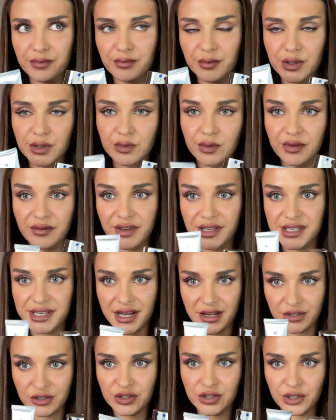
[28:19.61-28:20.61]
between the
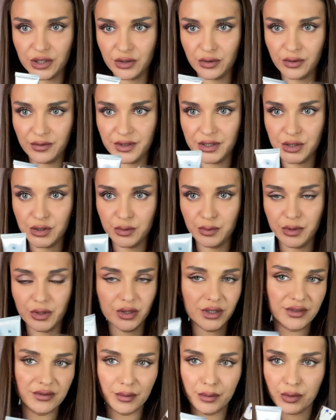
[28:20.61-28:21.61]
texture of the two,
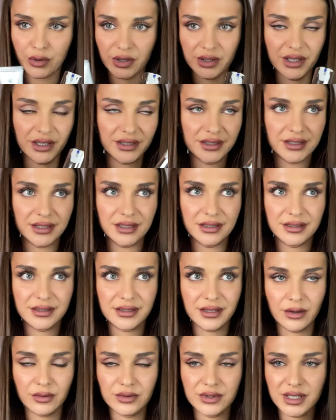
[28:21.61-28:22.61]
because the product
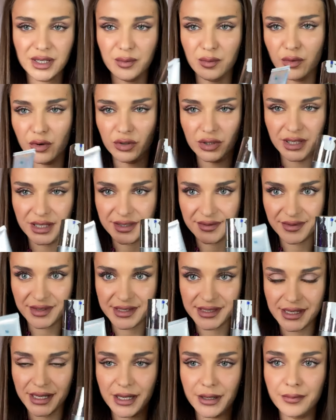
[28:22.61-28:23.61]
is, I would say, more or less the
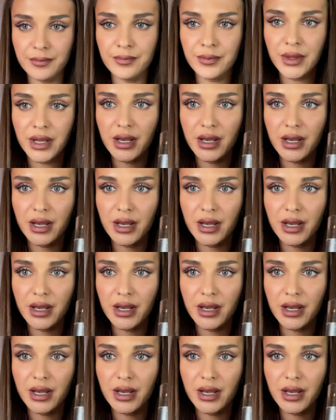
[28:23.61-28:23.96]
same.